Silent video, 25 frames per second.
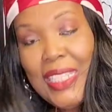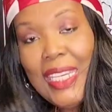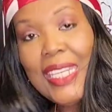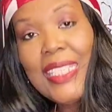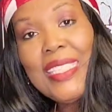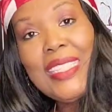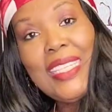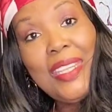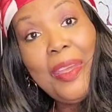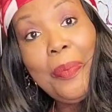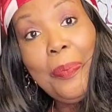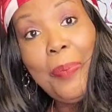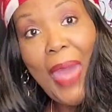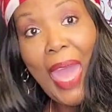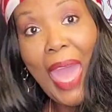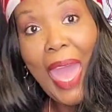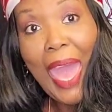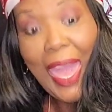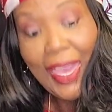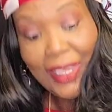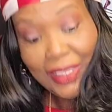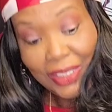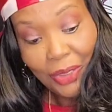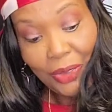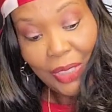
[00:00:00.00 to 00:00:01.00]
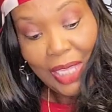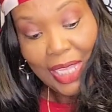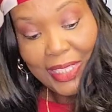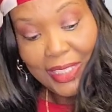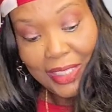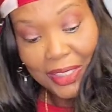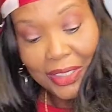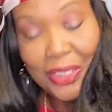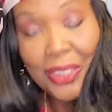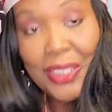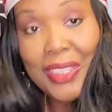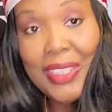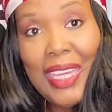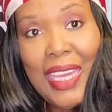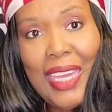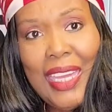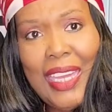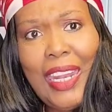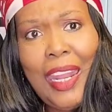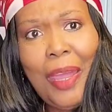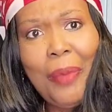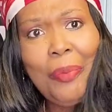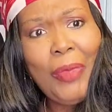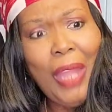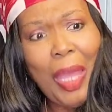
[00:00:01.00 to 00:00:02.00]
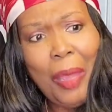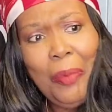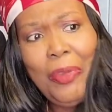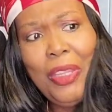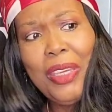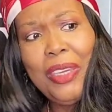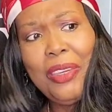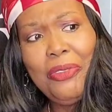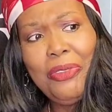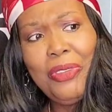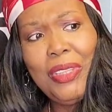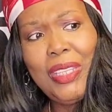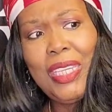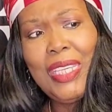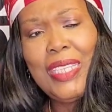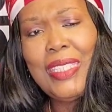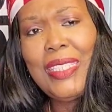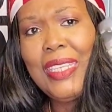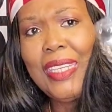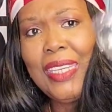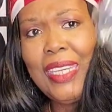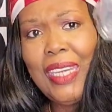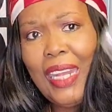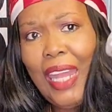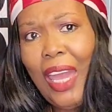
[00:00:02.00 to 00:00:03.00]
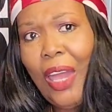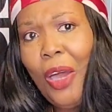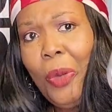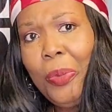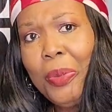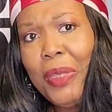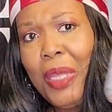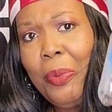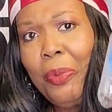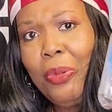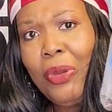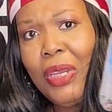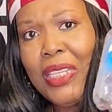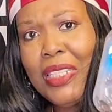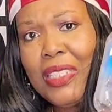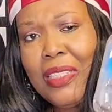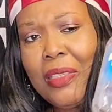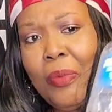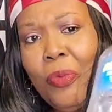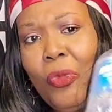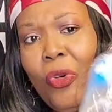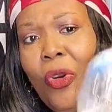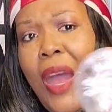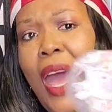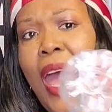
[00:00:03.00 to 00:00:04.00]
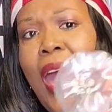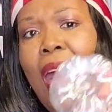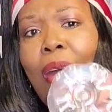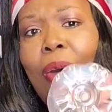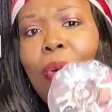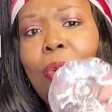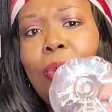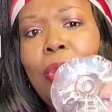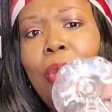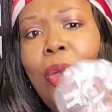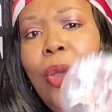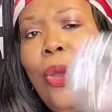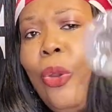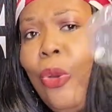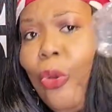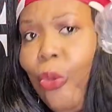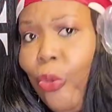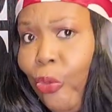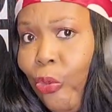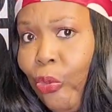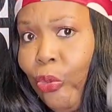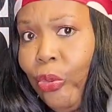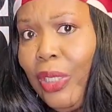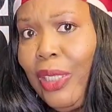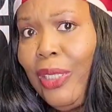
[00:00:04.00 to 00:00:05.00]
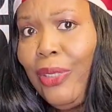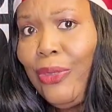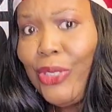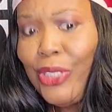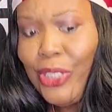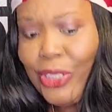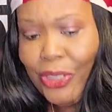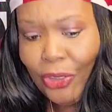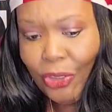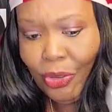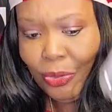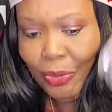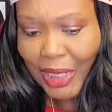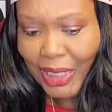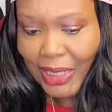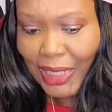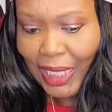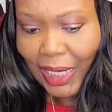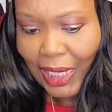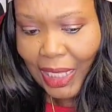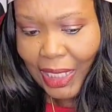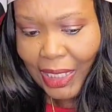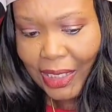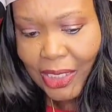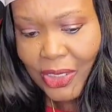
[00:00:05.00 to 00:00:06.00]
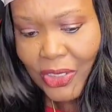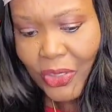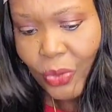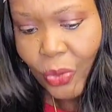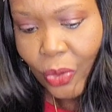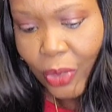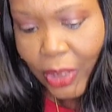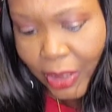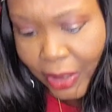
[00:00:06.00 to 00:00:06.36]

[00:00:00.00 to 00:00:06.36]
six in a pack, so that's a good thing. And I'm, I'm looking for these again. I hope they bring some more out real soon because I like this